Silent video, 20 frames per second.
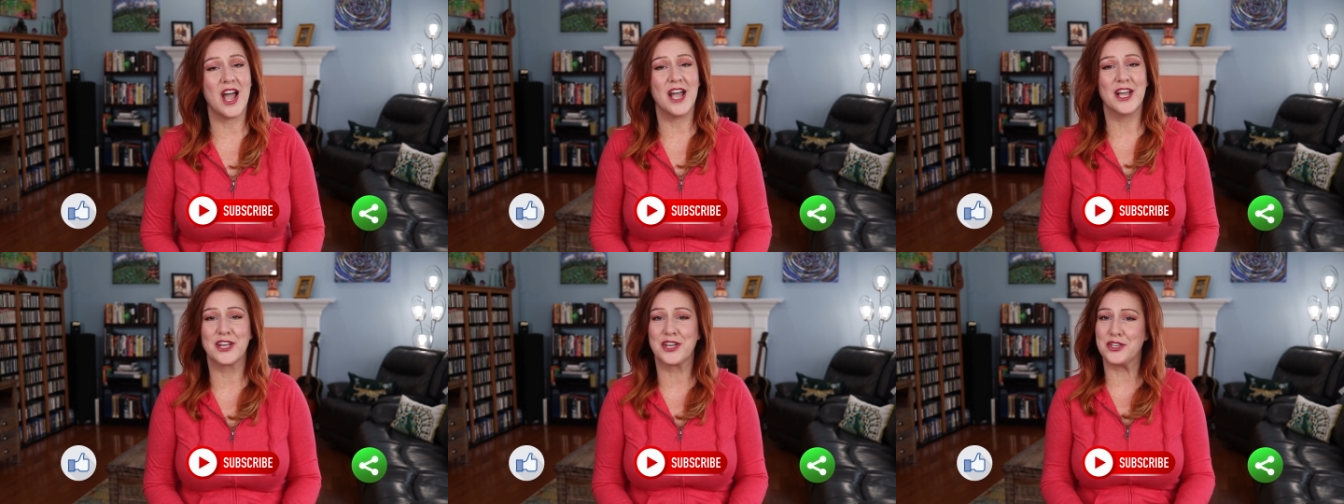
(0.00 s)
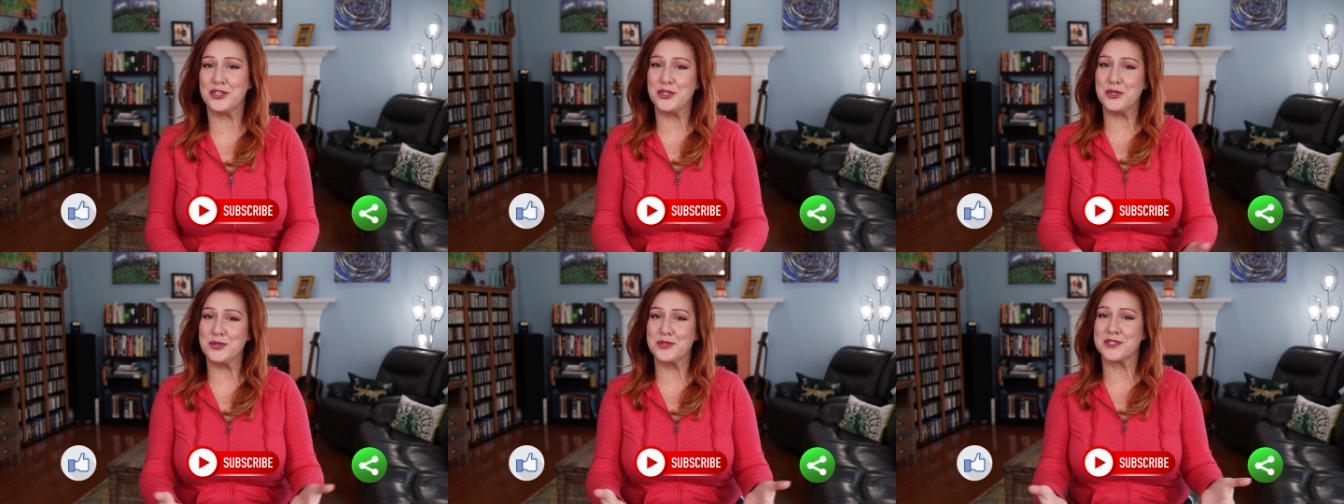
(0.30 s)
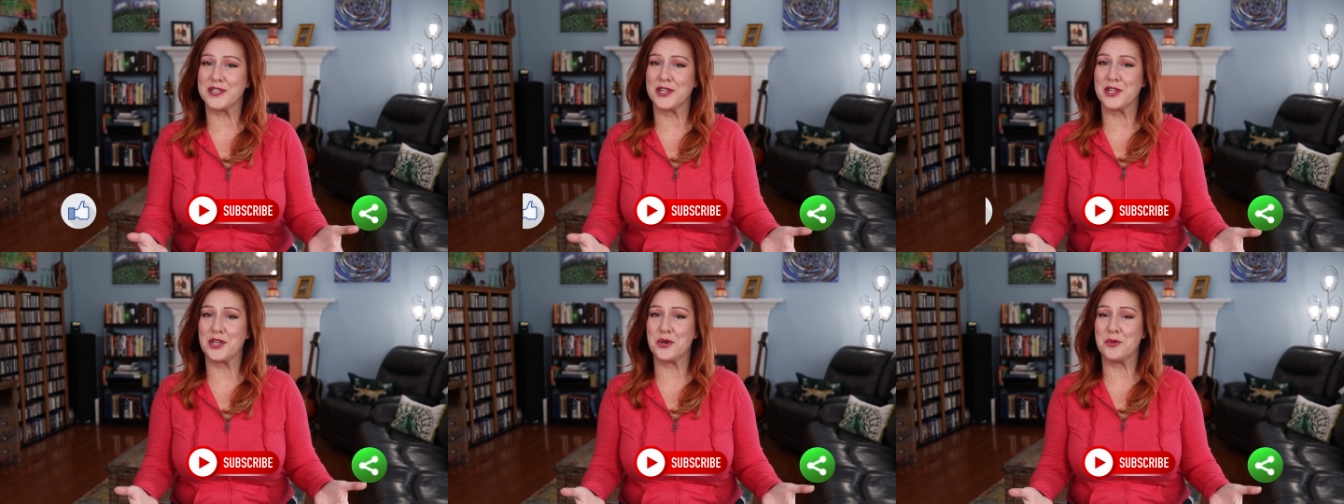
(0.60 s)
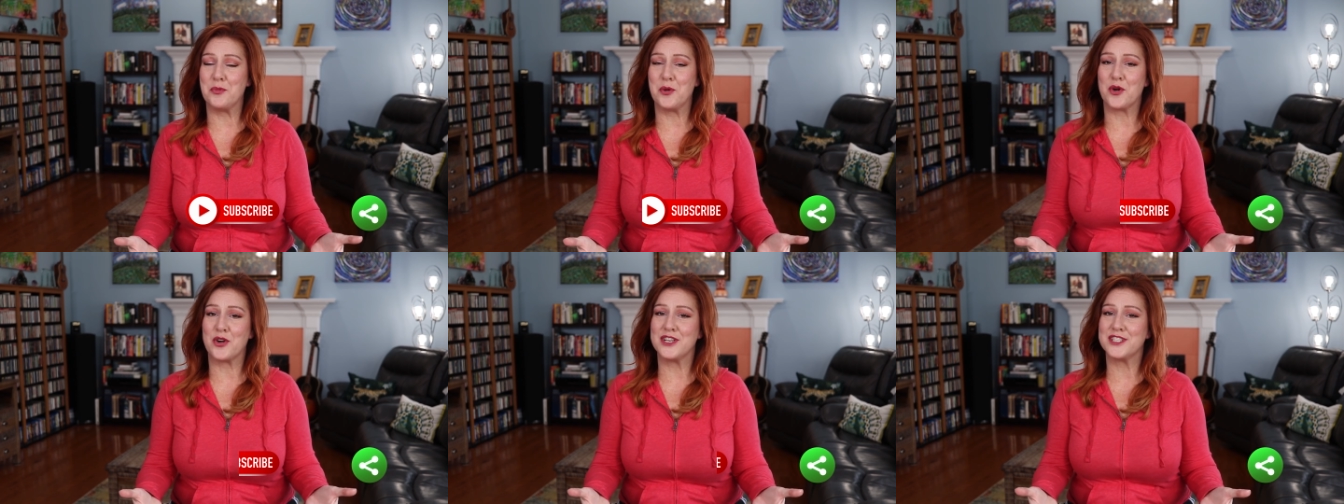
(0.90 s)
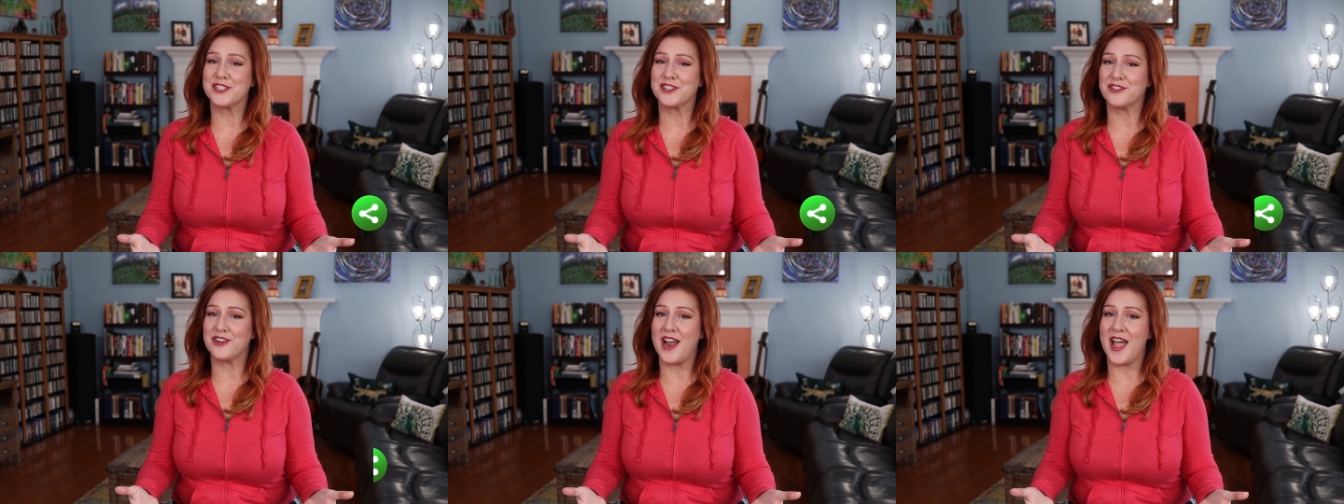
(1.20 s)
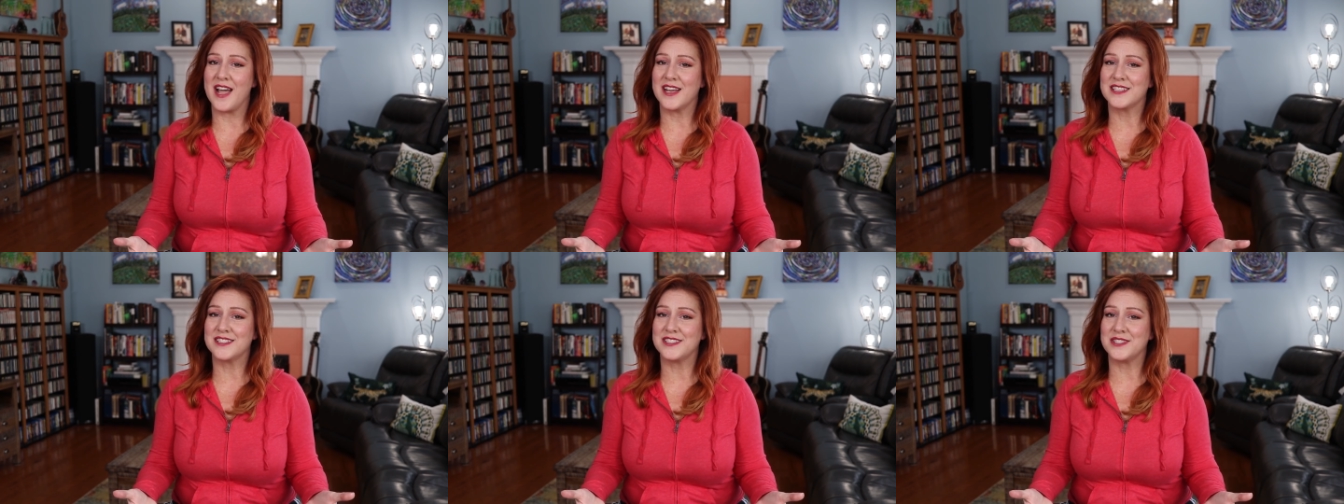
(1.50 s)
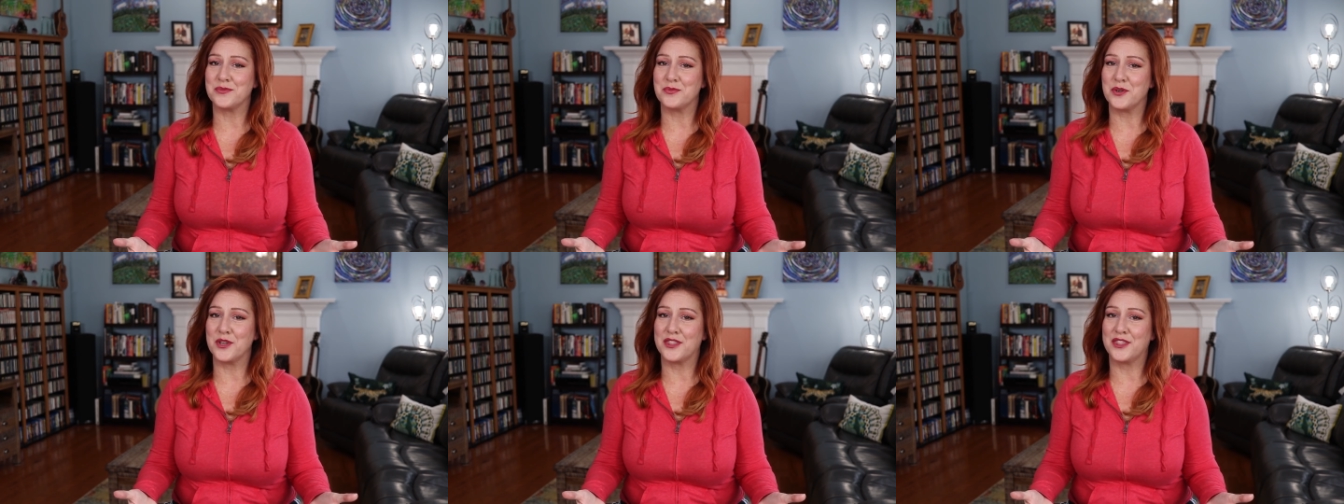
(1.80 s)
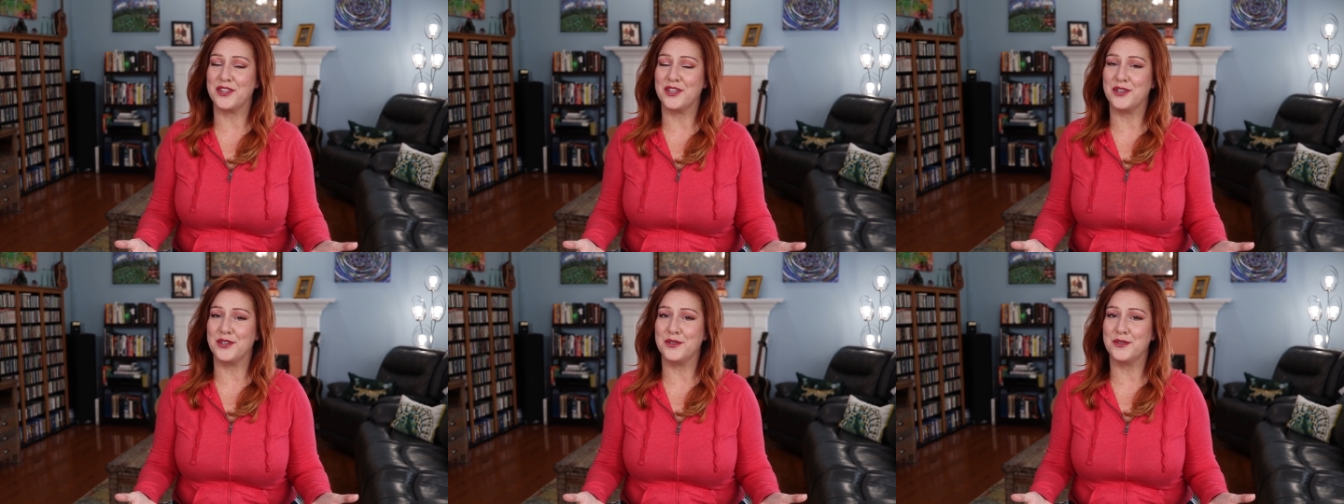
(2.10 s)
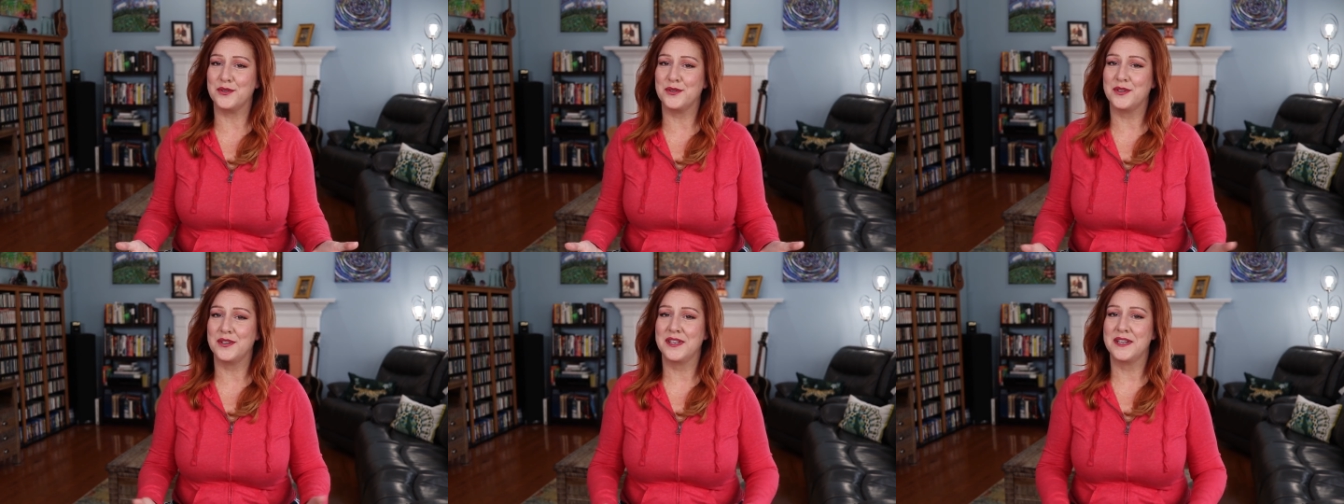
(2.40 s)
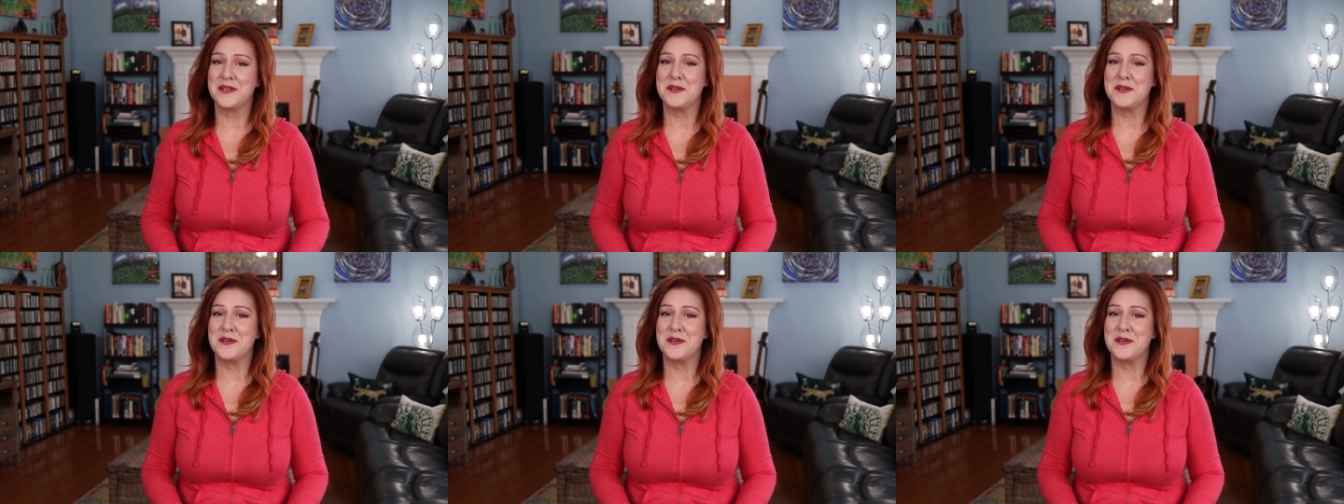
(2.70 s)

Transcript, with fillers: I could use a little more interaction with you.